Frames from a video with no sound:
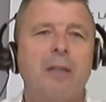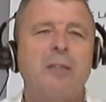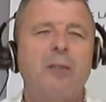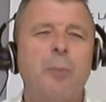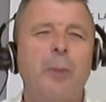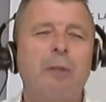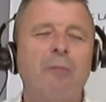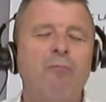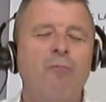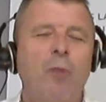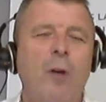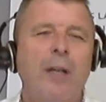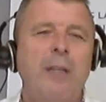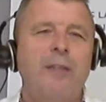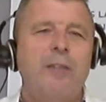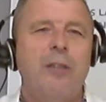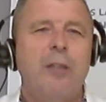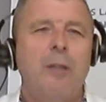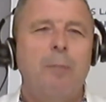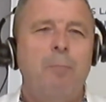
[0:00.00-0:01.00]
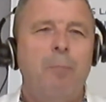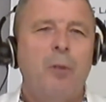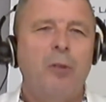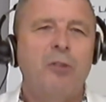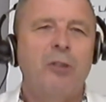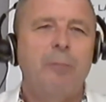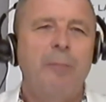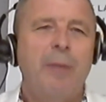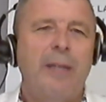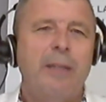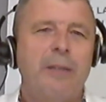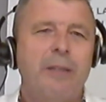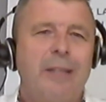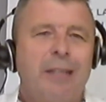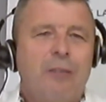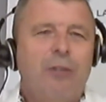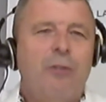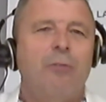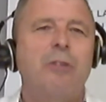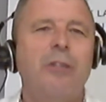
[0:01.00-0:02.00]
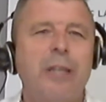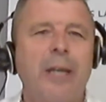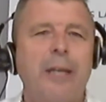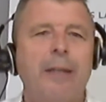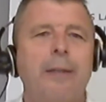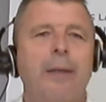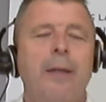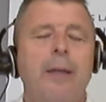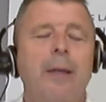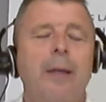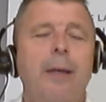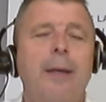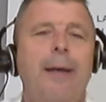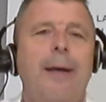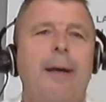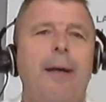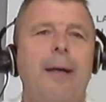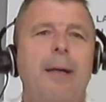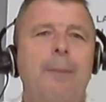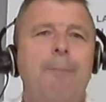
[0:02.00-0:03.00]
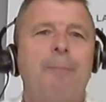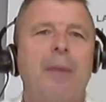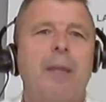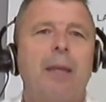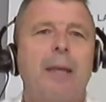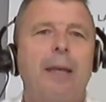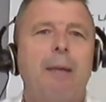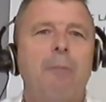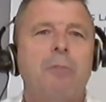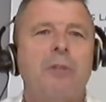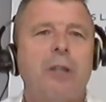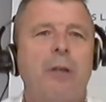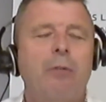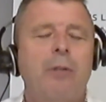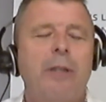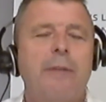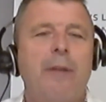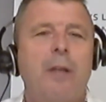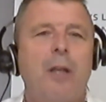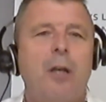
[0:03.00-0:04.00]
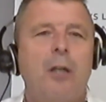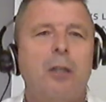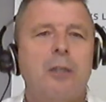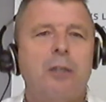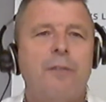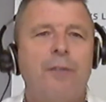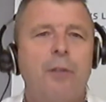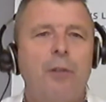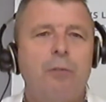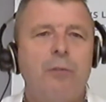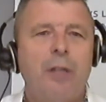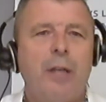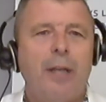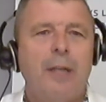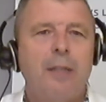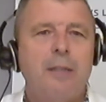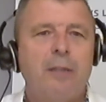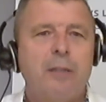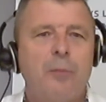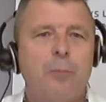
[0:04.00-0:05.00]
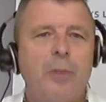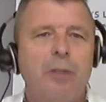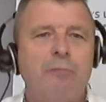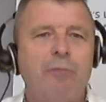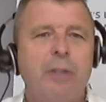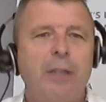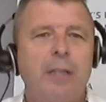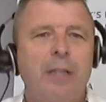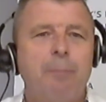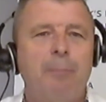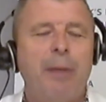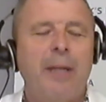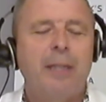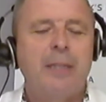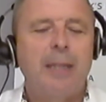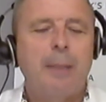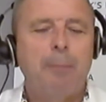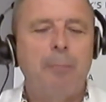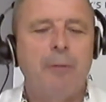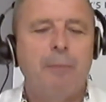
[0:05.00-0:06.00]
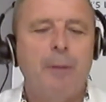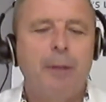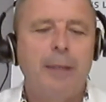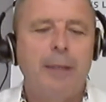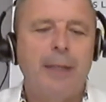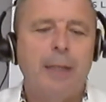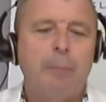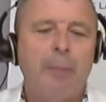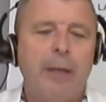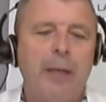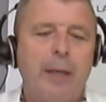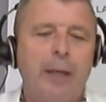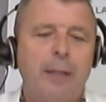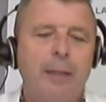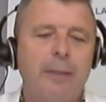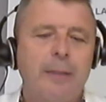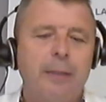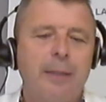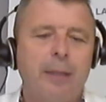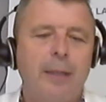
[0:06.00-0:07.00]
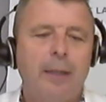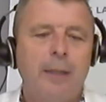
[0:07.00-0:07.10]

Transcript: So we're right at the bottom end. And as you said, it was only in the last few days that we really picked up a little bit, and